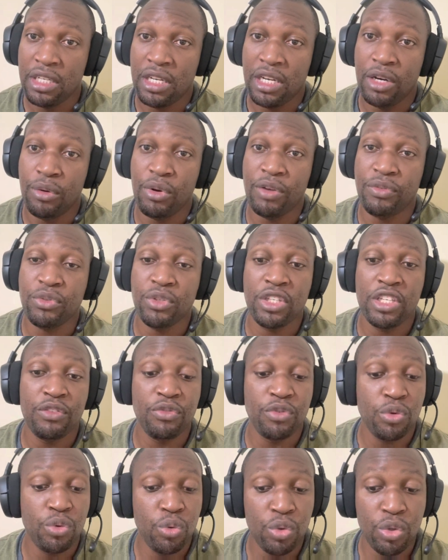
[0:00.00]
And we have to
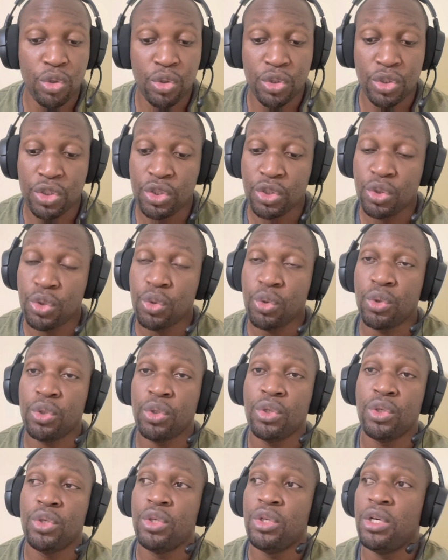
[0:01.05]
give kudos to
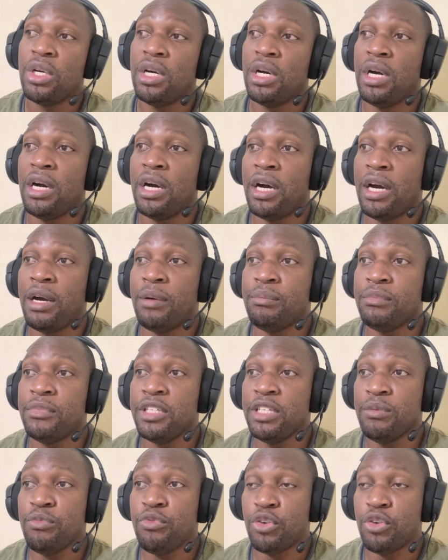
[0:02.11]
him